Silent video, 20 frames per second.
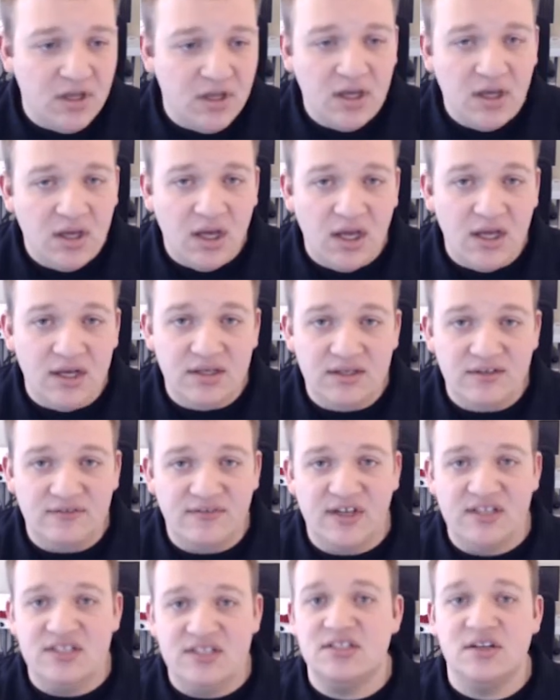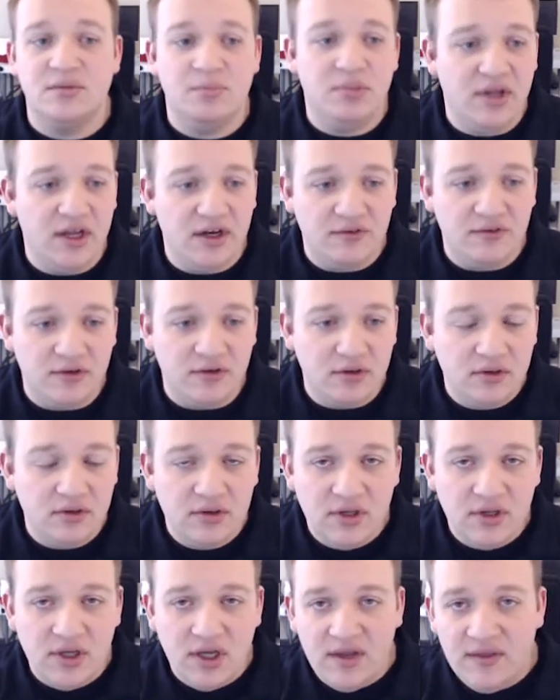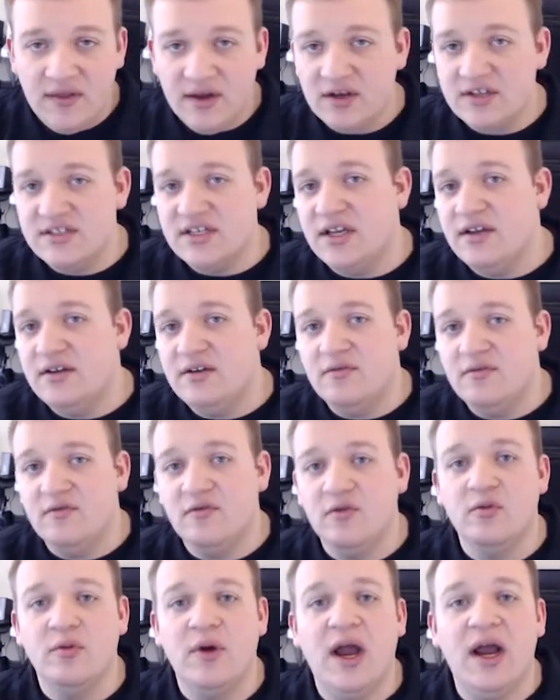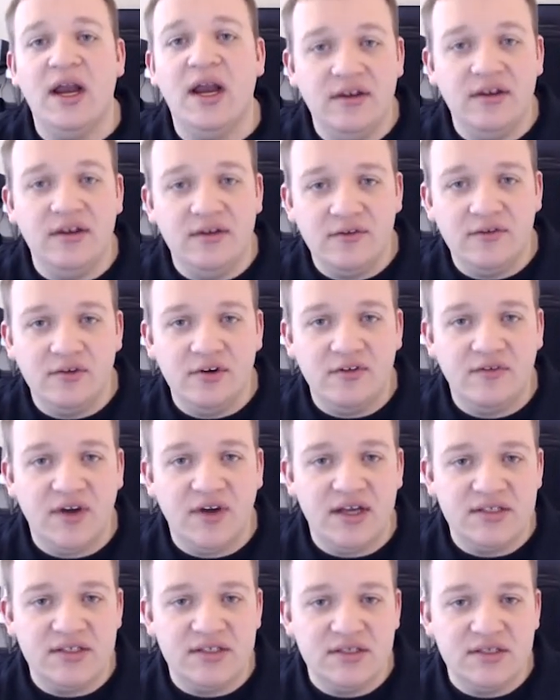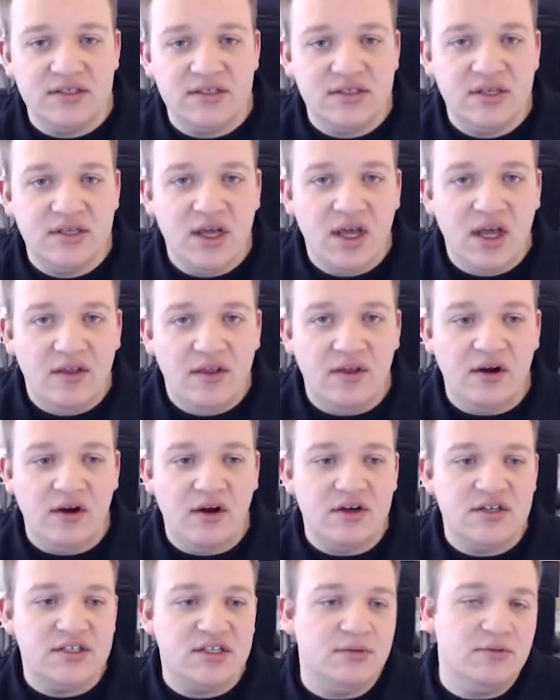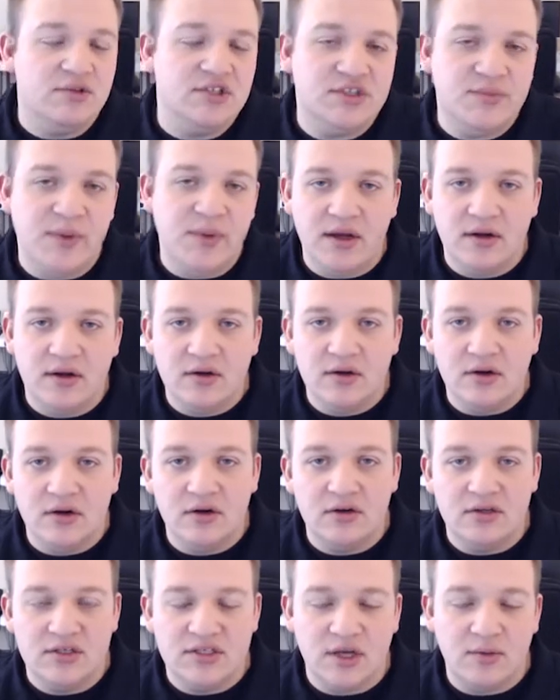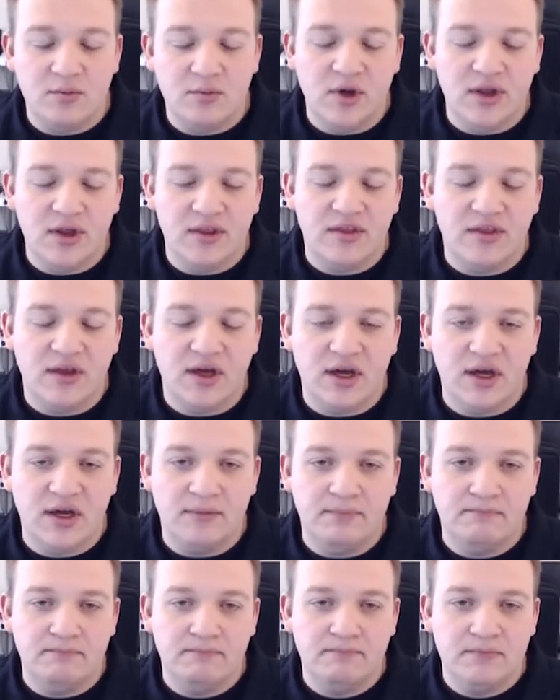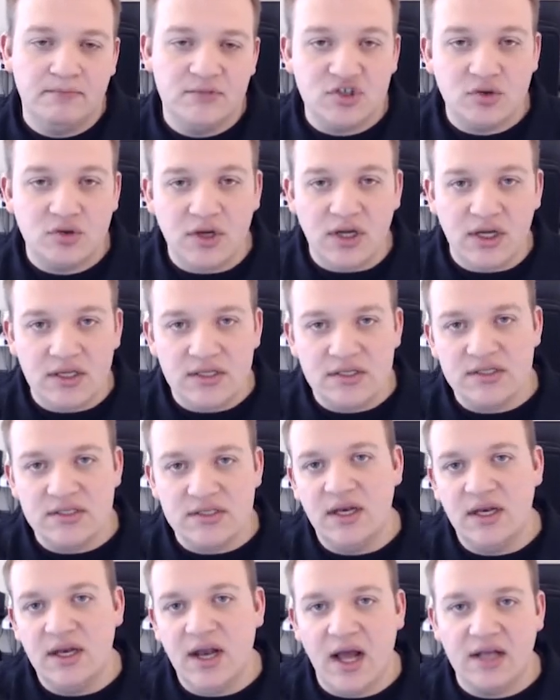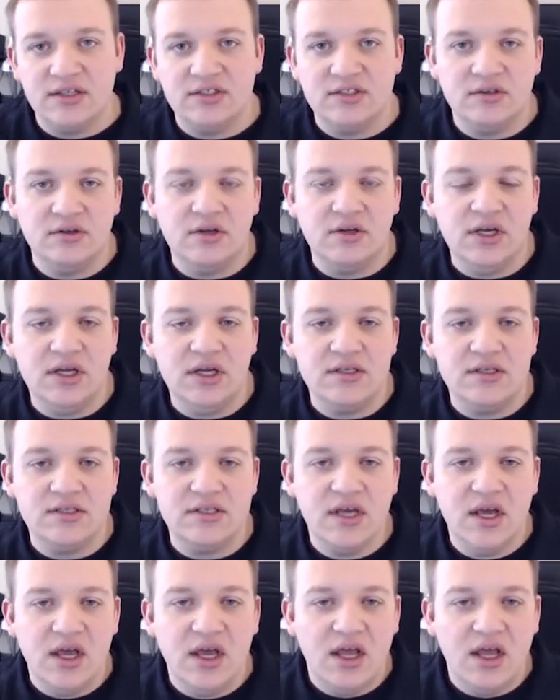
And devices are plentiful. There is a variety of different devices. There are some with screens and not screens.